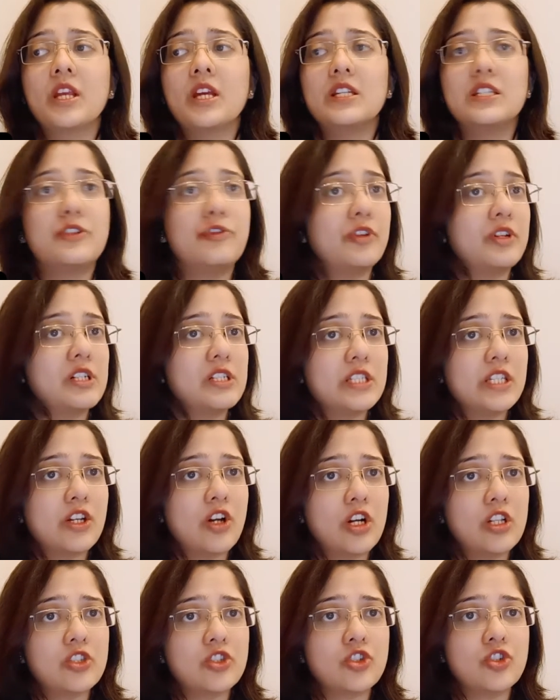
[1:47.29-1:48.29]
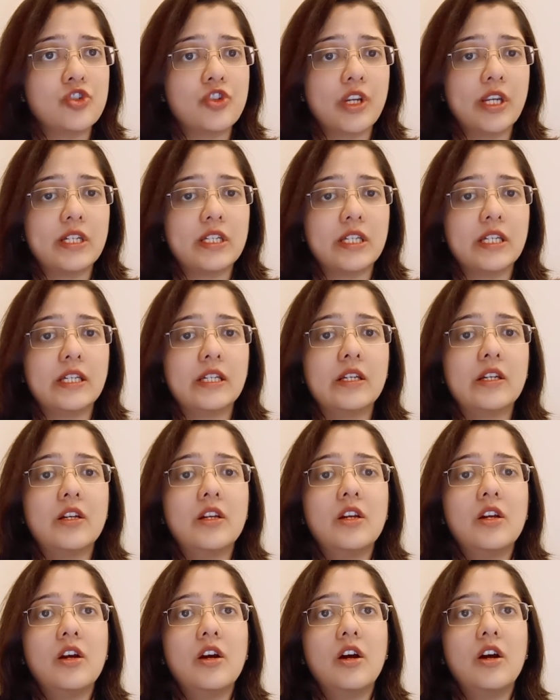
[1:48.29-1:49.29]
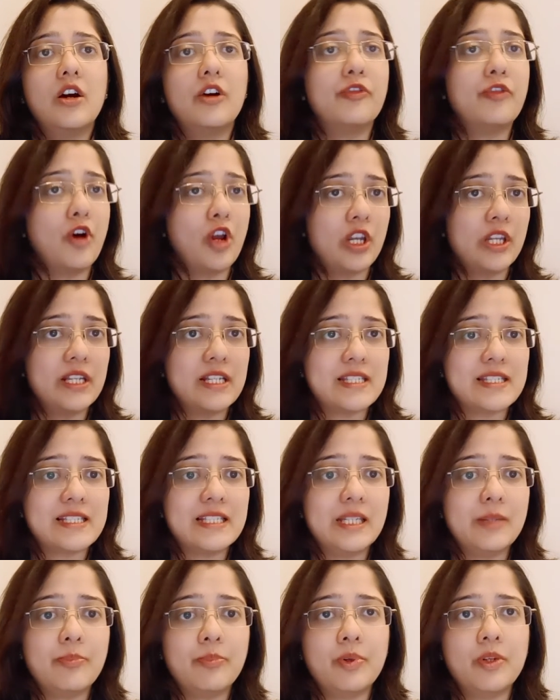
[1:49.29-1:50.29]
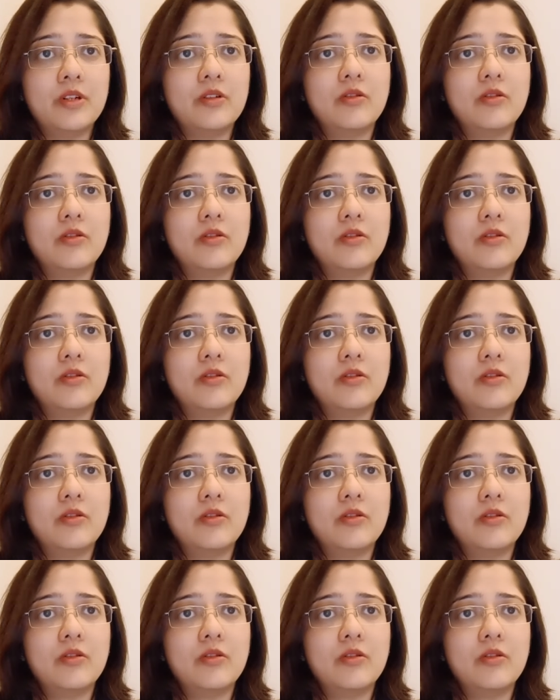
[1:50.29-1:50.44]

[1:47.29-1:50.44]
difficulty concentrating, falling asleep